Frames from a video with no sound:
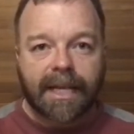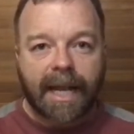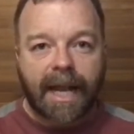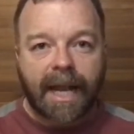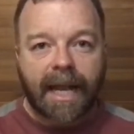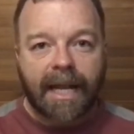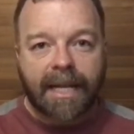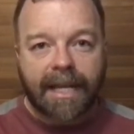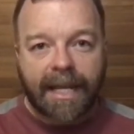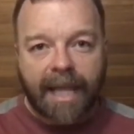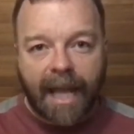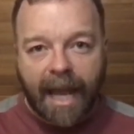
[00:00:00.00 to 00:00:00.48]

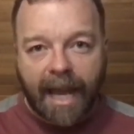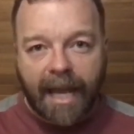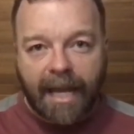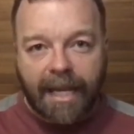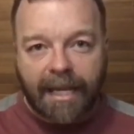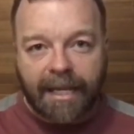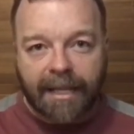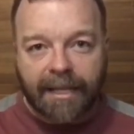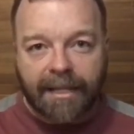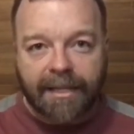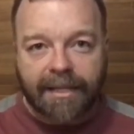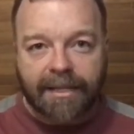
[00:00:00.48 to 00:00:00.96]
And that
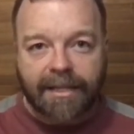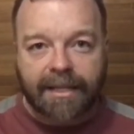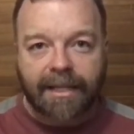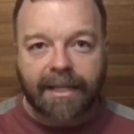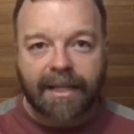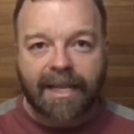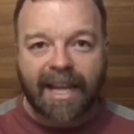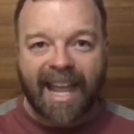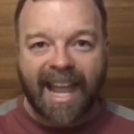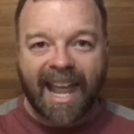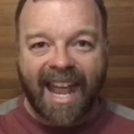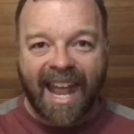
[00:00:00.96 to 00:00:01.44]
is
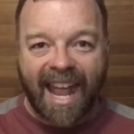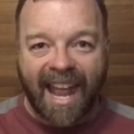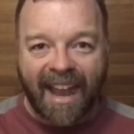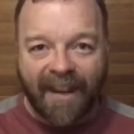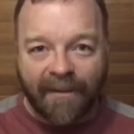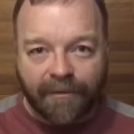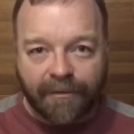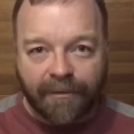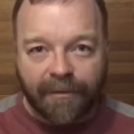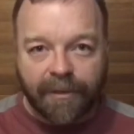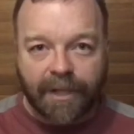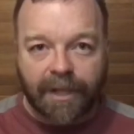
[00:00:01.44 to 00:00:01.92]
that
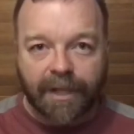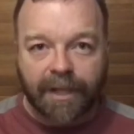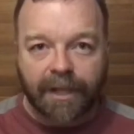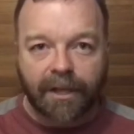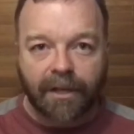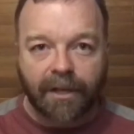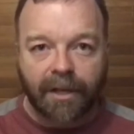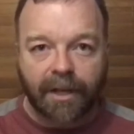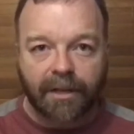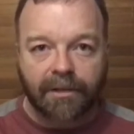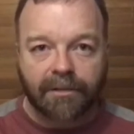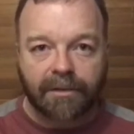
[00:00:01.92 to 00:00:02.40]

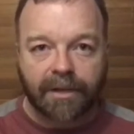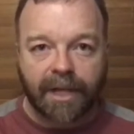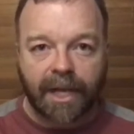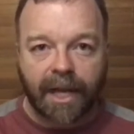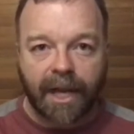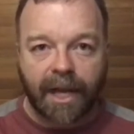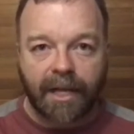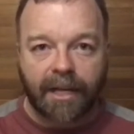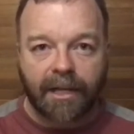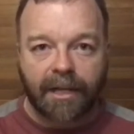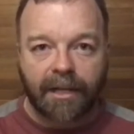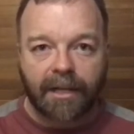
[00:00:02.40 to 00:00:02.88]
everything I
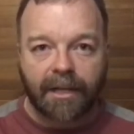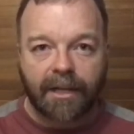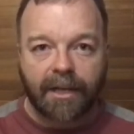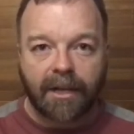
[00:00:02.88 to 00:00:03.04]
create